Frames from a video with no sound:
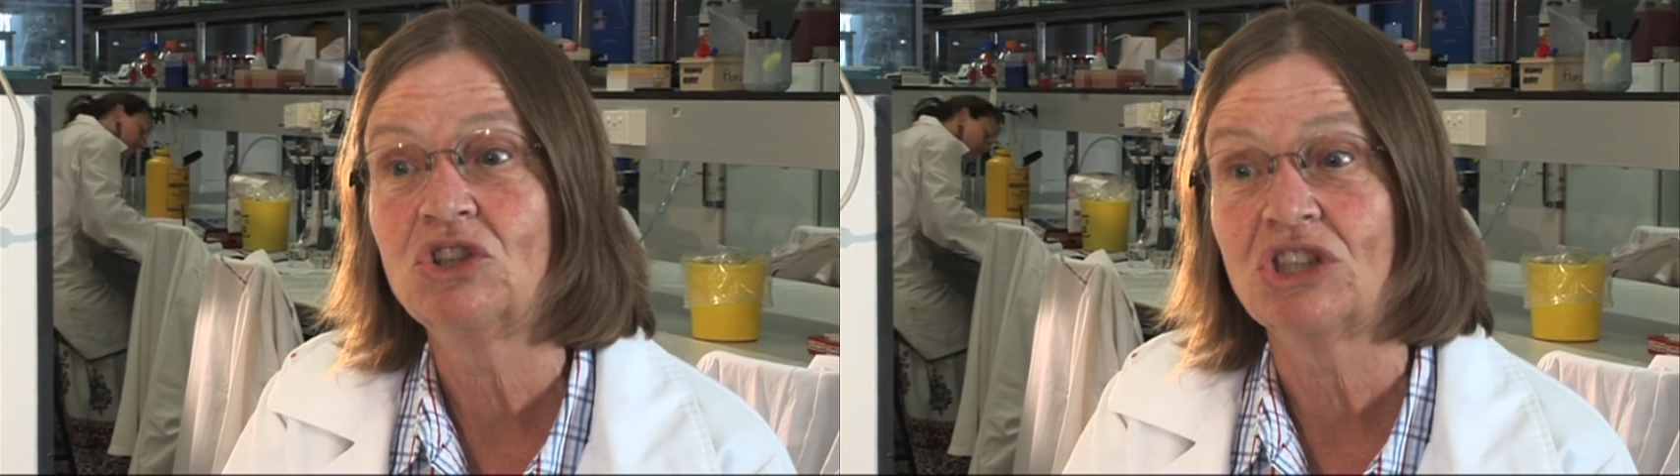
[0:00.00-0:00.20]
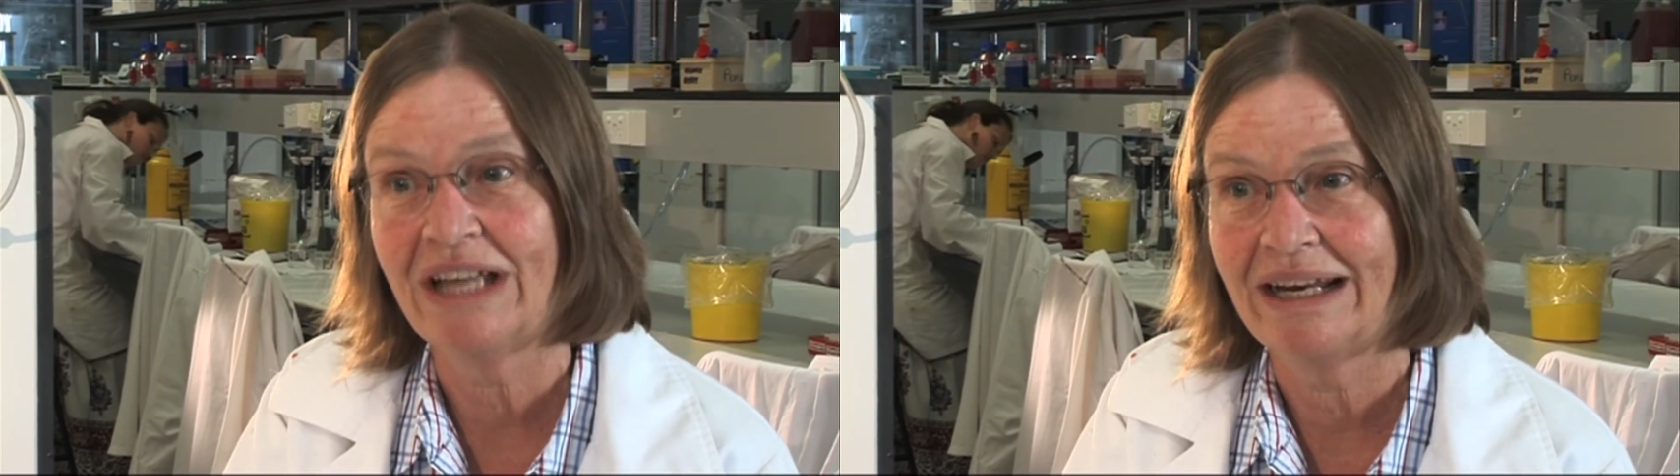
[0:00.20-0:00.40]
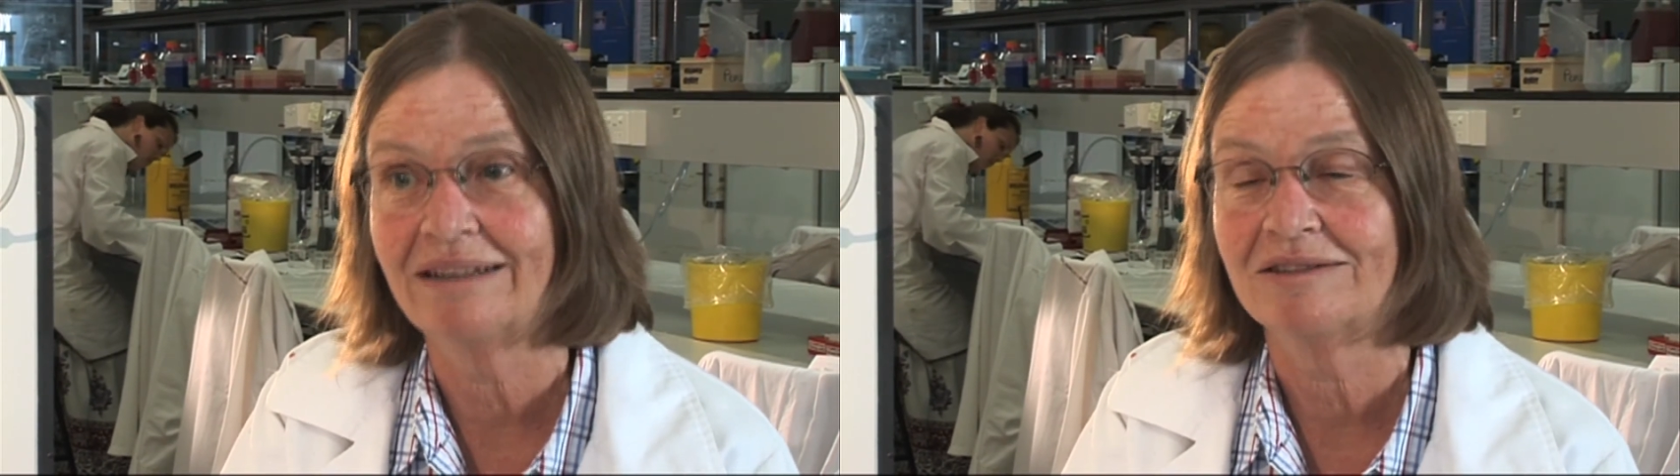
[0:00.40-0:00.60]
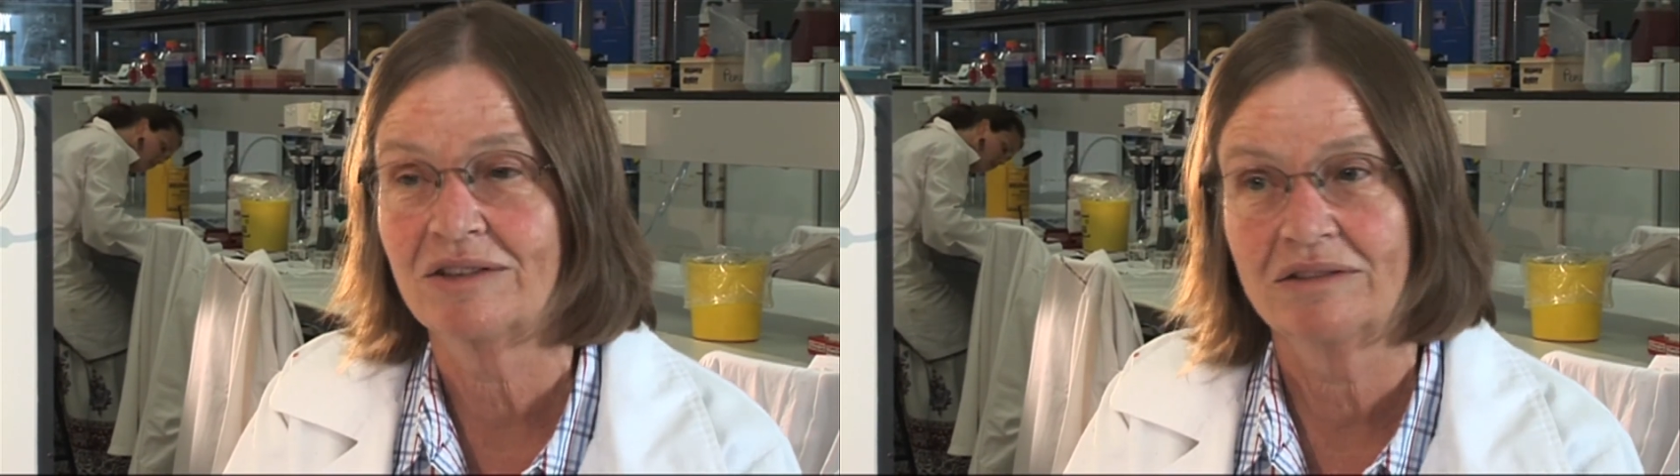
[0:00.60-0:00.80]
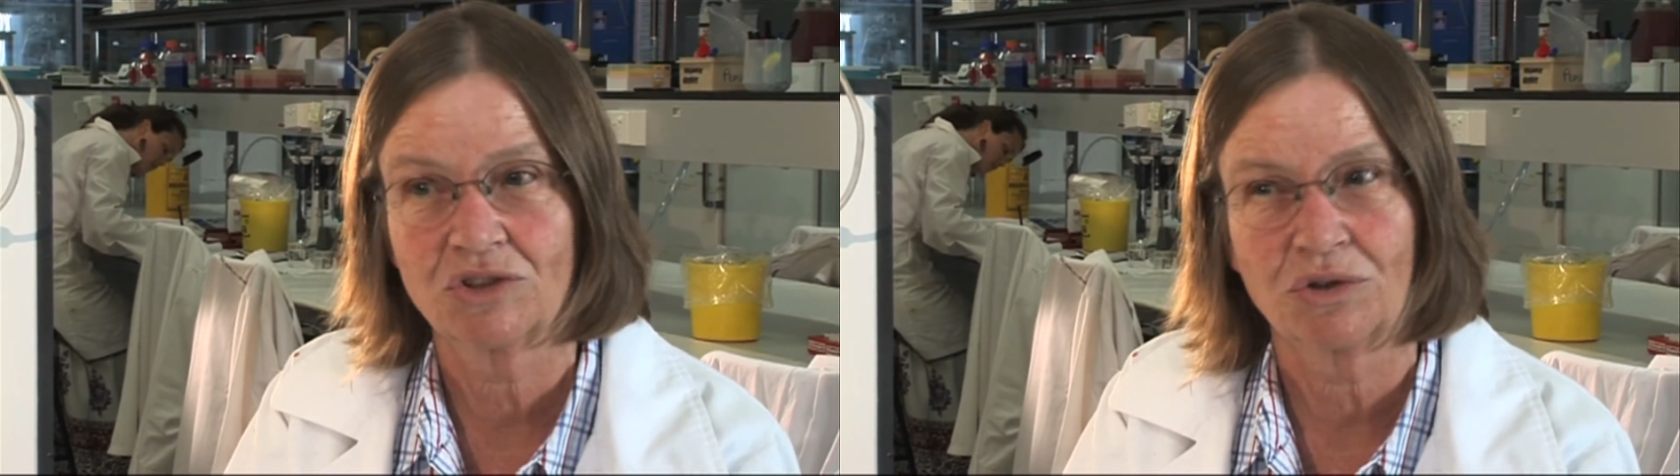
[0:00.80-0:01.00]
genetic
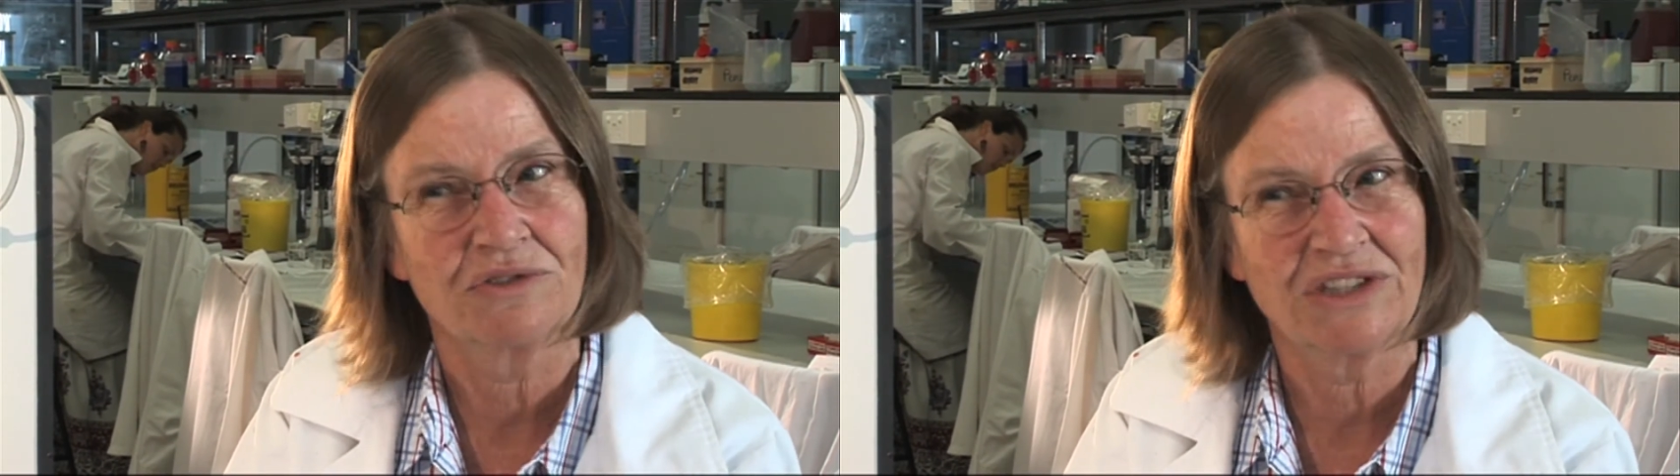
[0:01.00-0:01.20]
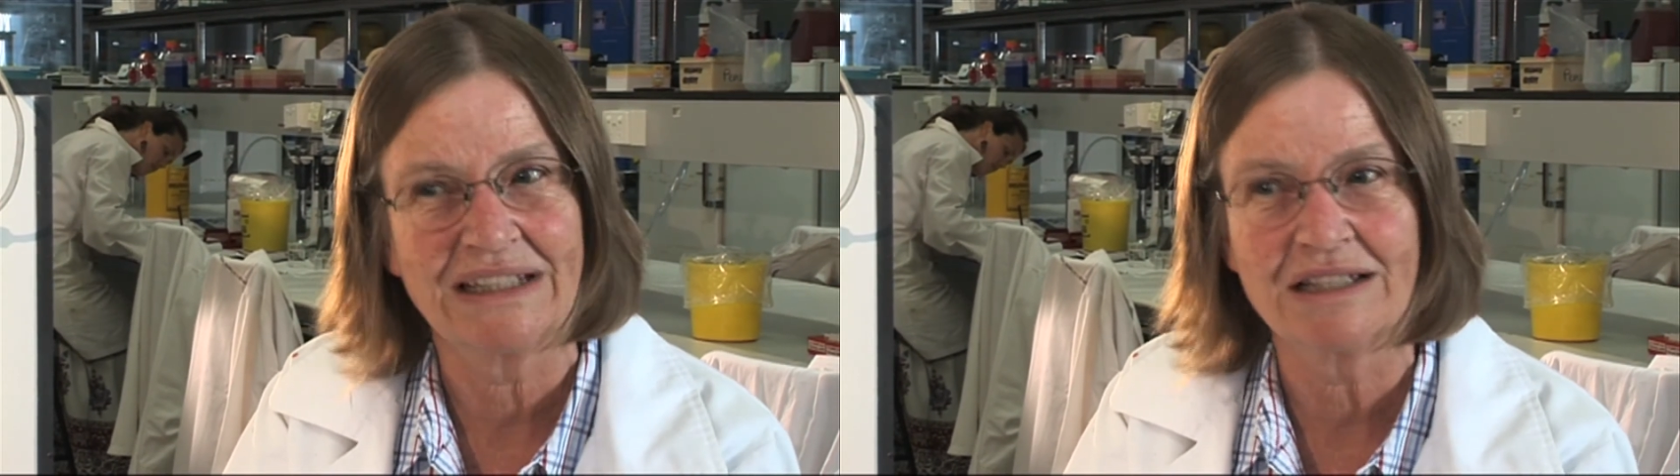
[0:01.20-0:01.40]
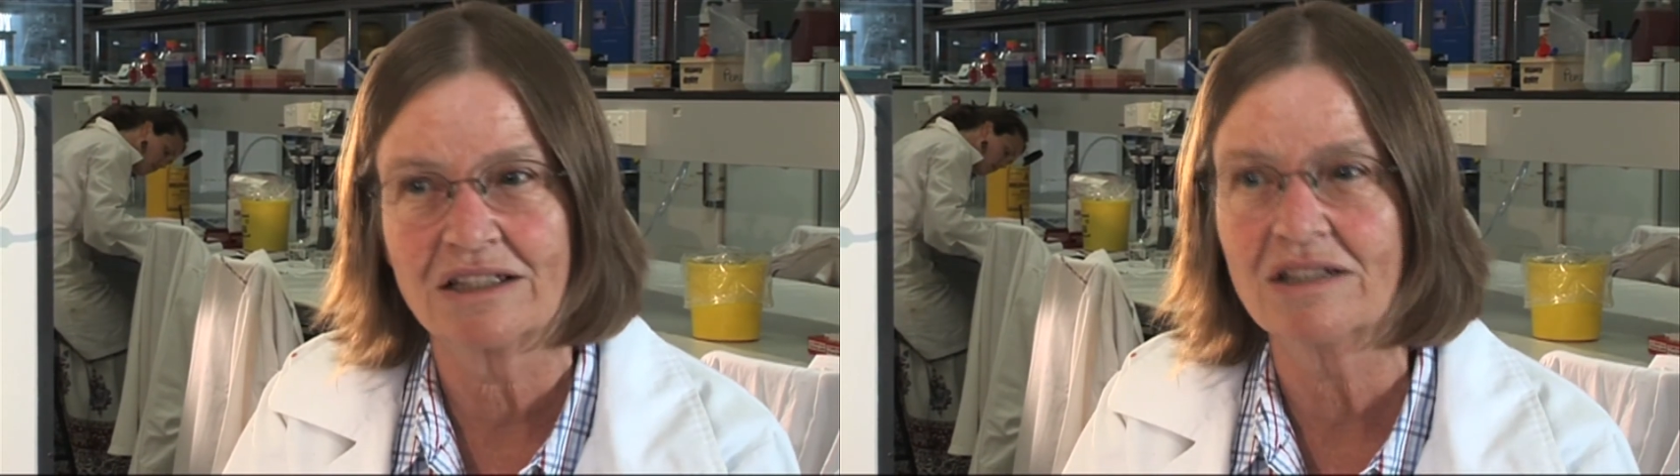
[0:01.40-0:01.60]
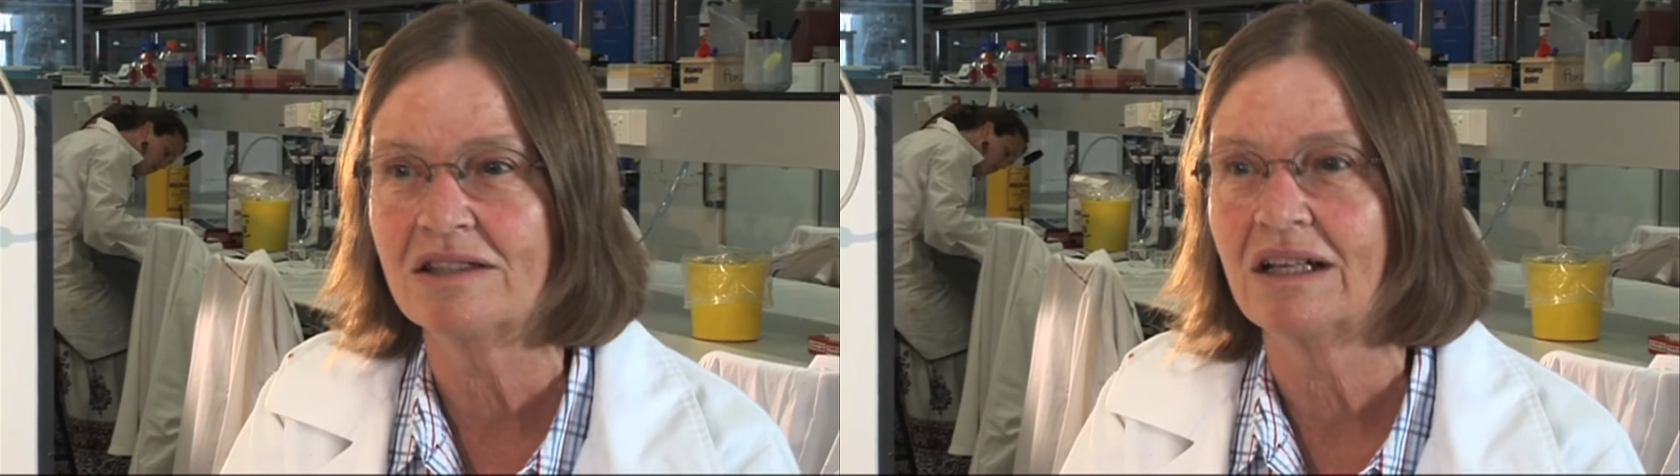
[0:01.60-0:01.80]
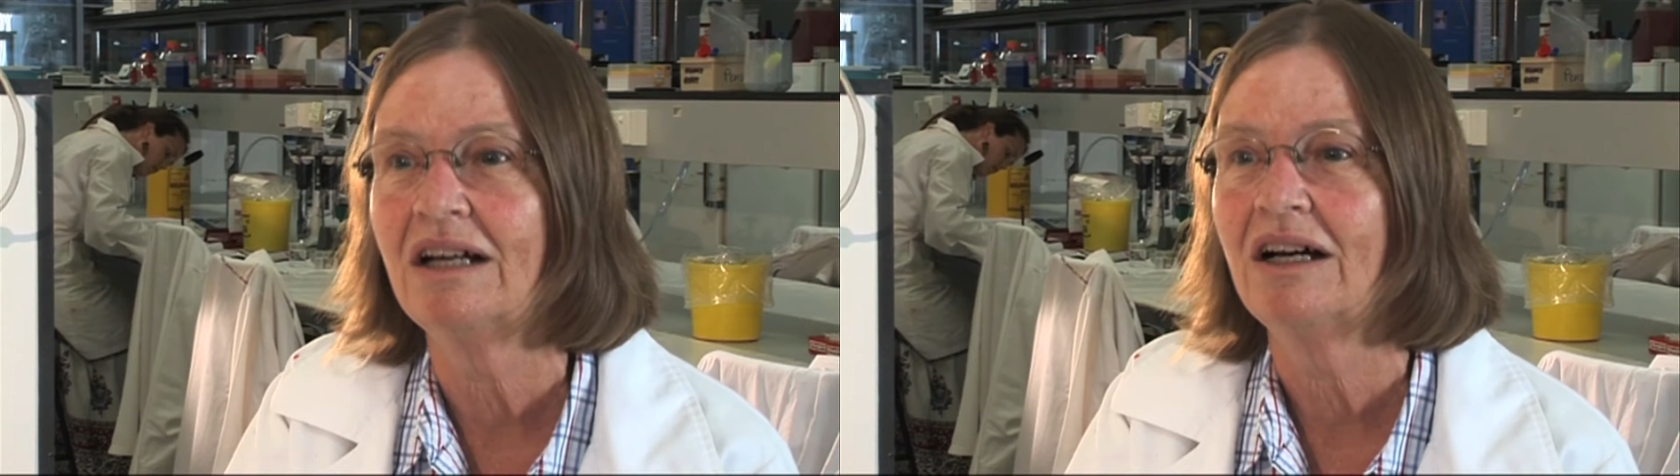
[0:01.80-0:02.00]
sort of signatures